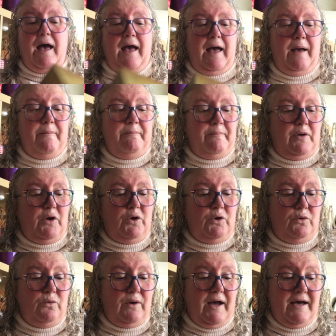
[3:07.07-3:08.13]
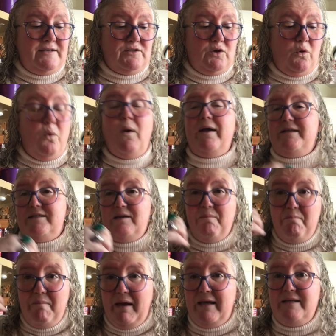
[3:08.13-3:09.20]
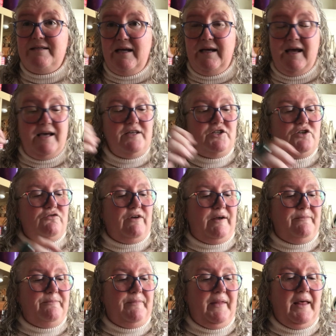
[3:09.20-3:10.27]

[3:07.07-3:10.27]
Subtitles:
who has quite an amazing history,